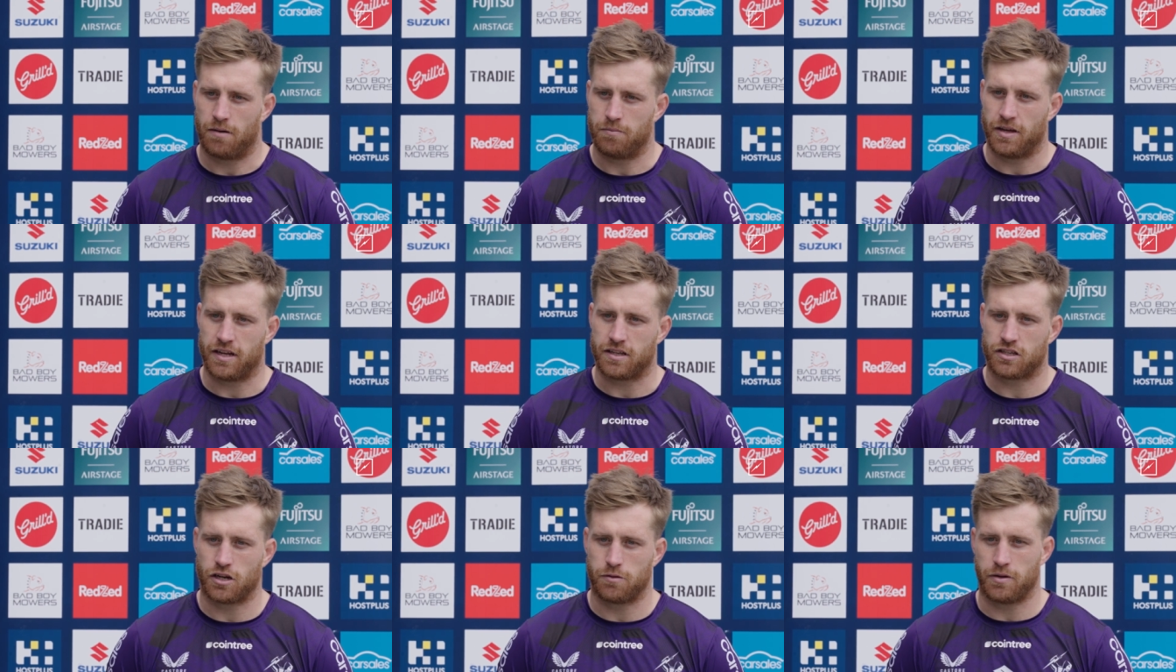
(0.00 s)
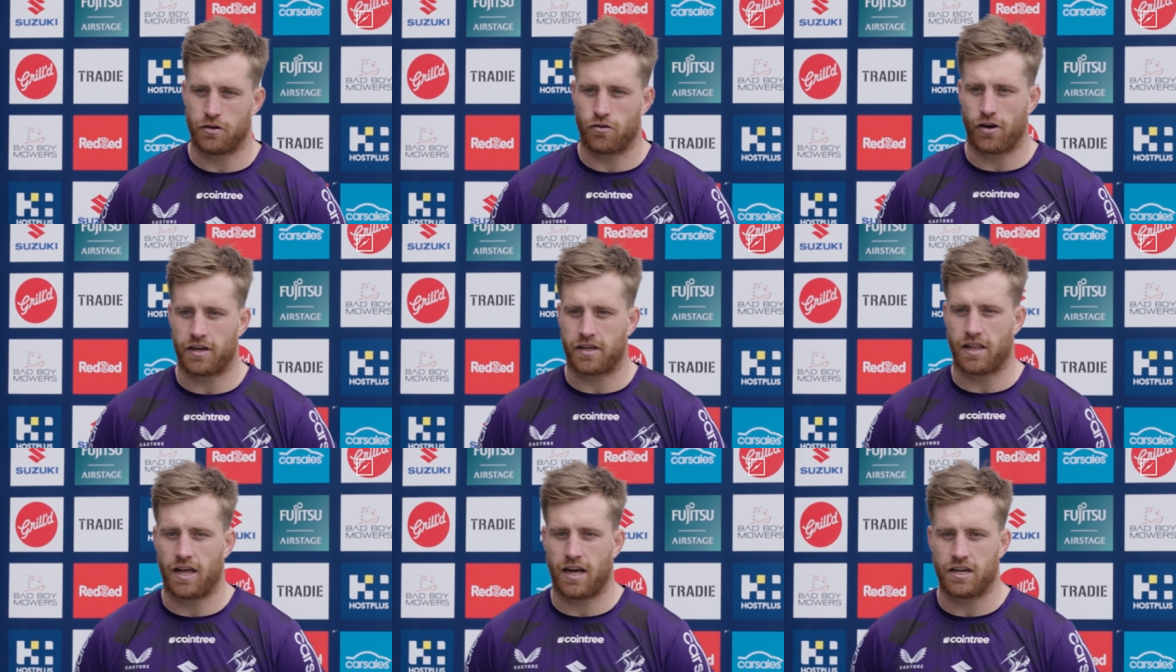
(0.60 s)
yeah, it's going to be a
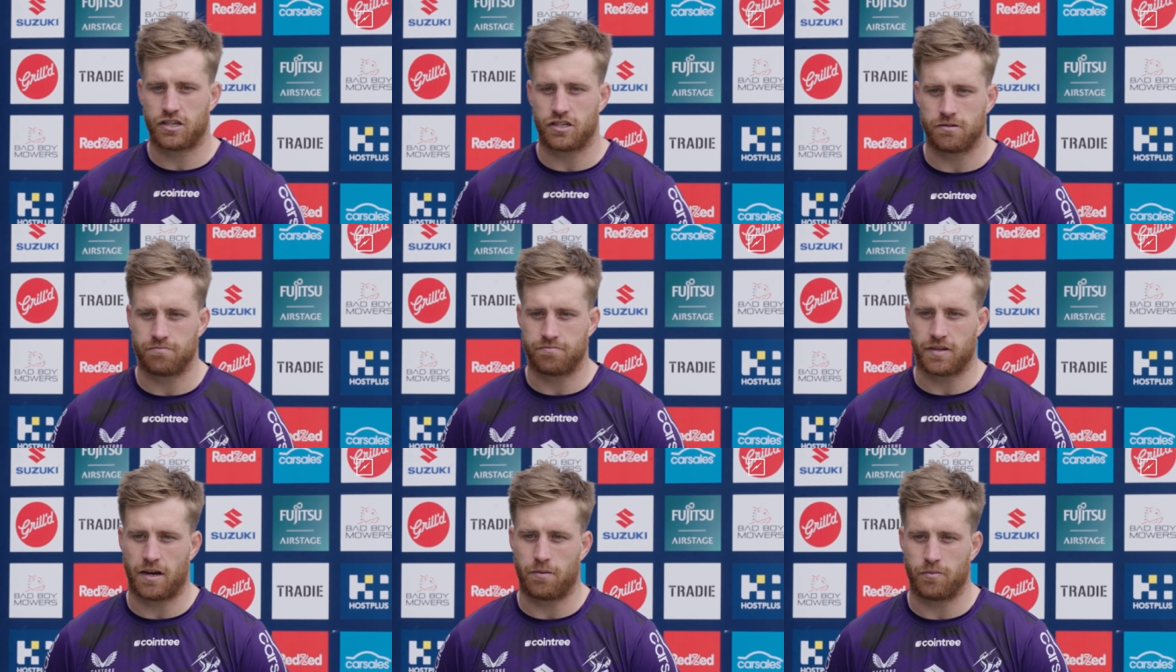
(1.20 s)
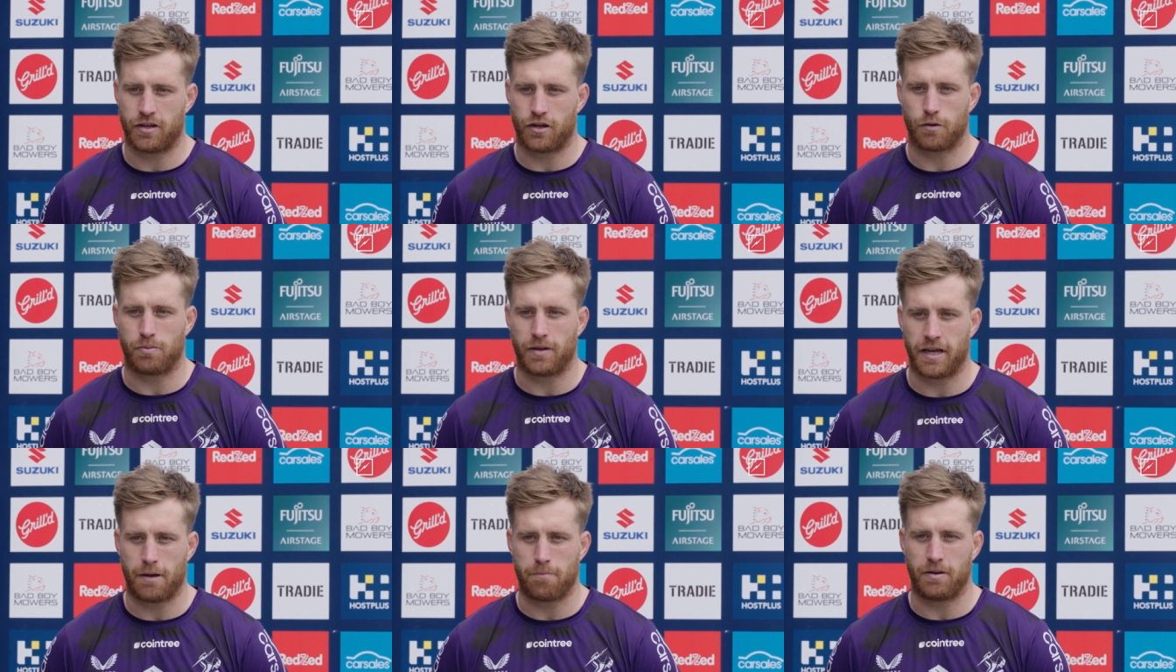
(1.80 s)
great clash, and we've got to
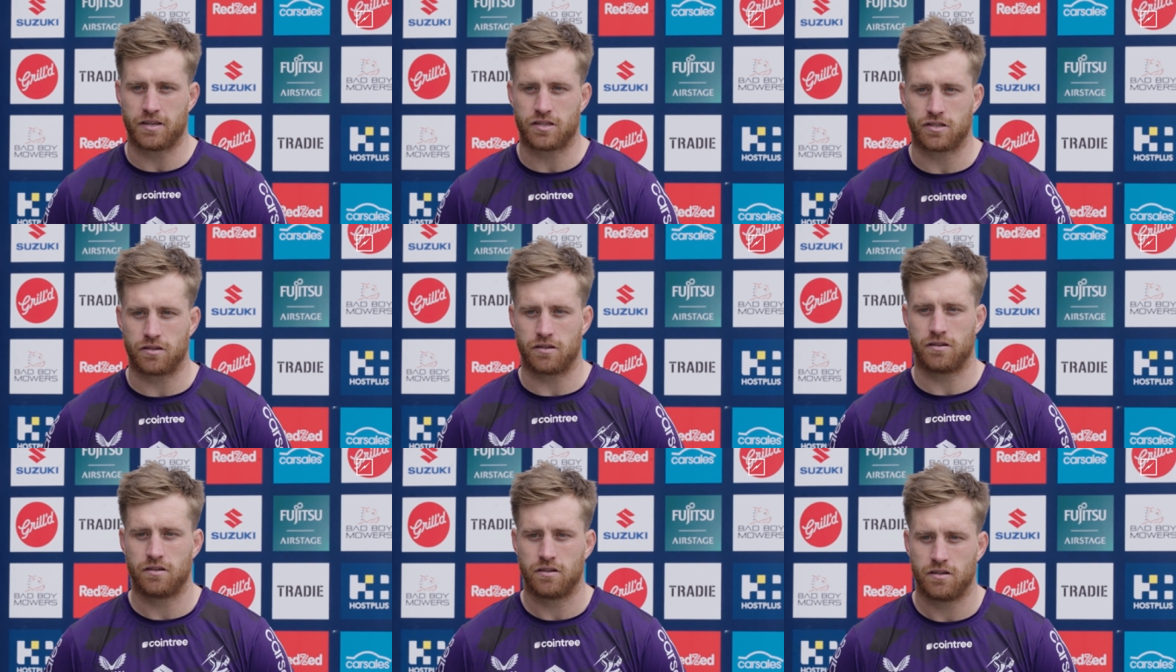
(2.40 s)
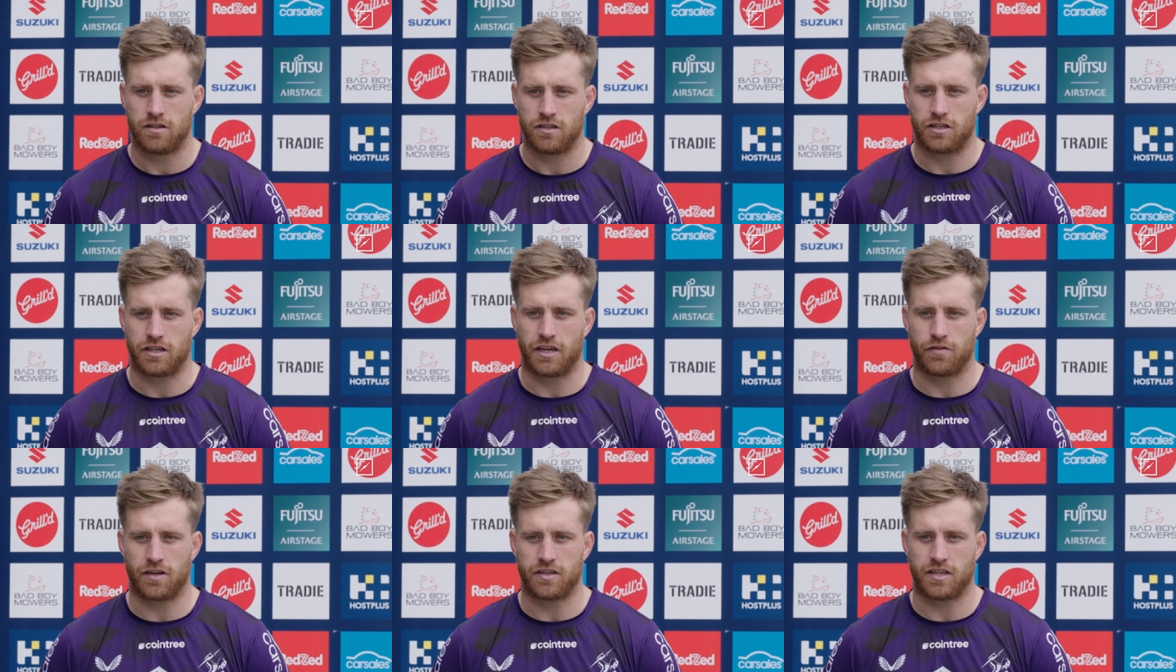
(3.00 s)
play our best to
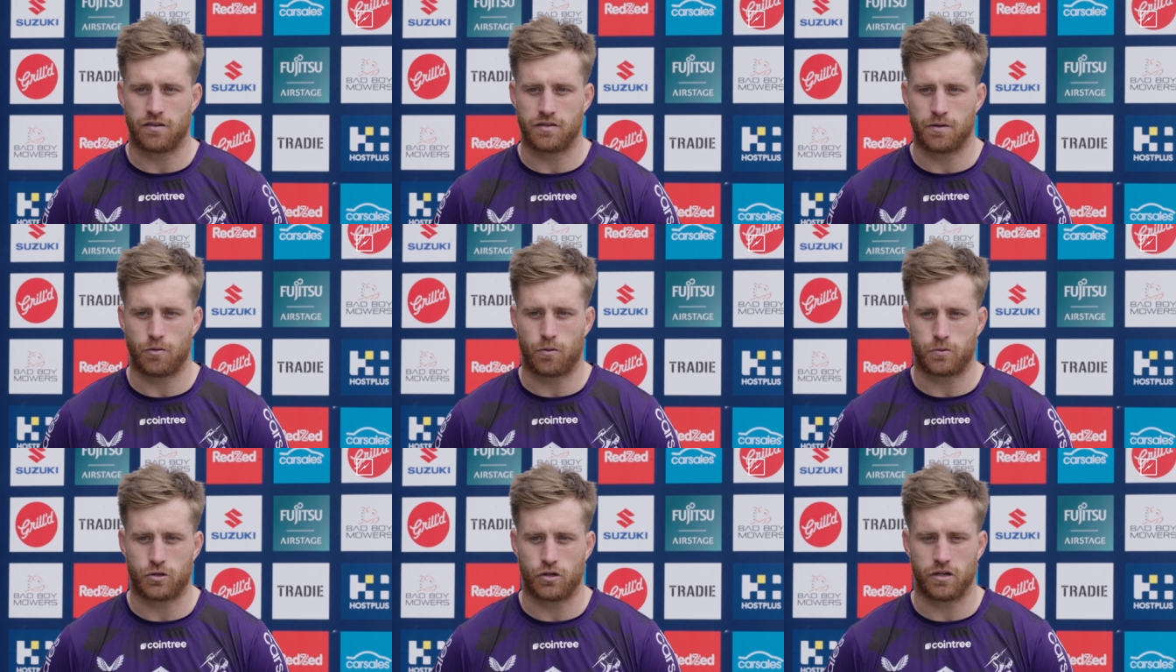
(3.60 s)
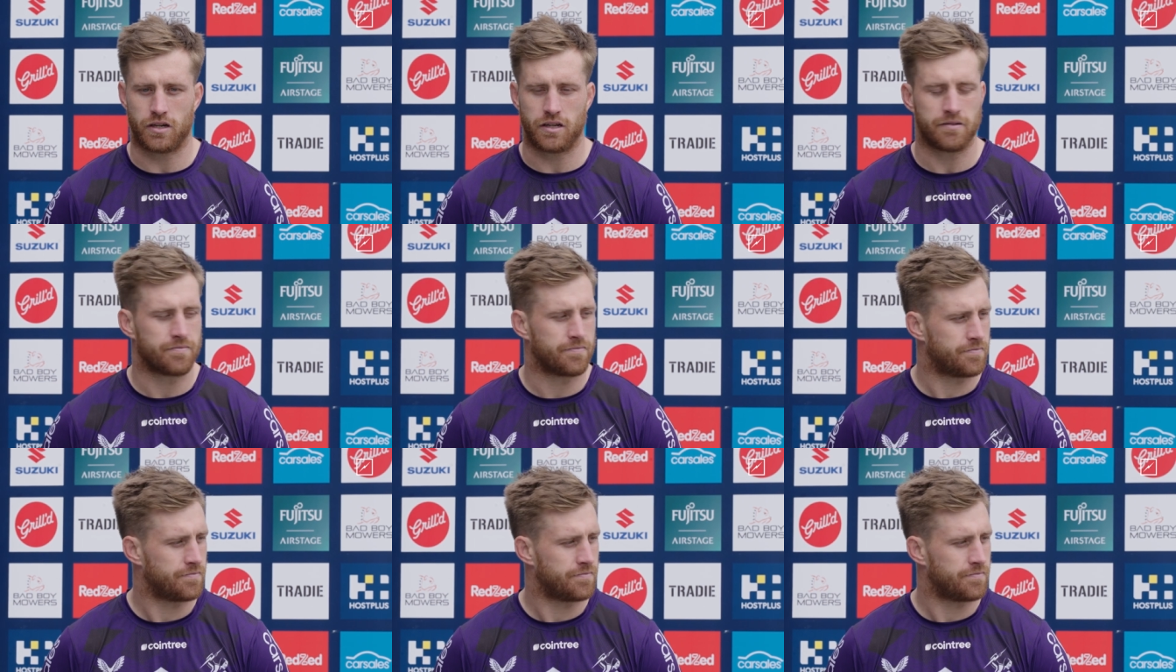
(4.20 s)
give ourselves every opportunity.